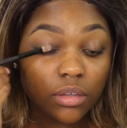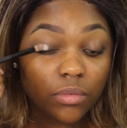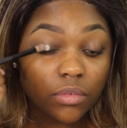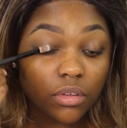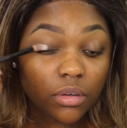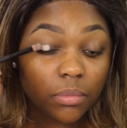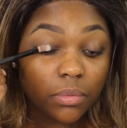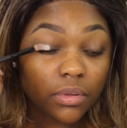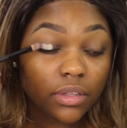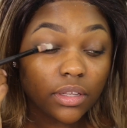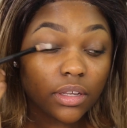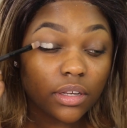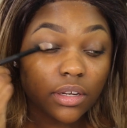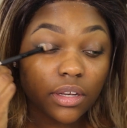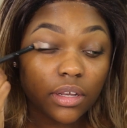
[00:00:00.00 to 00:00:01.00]
I'm just going to put
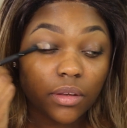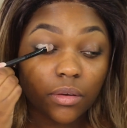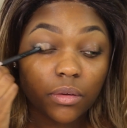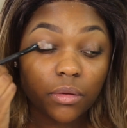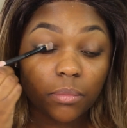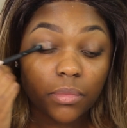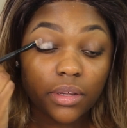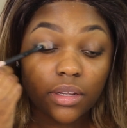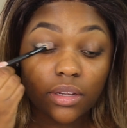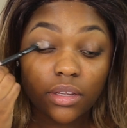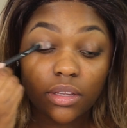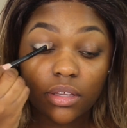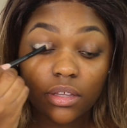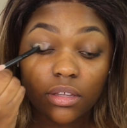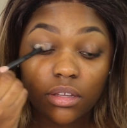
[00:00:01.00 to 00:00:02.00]
that down on my
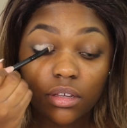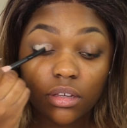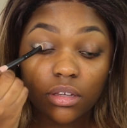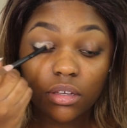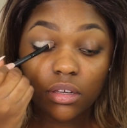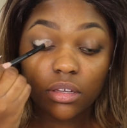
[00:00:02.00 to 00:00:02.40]
lid.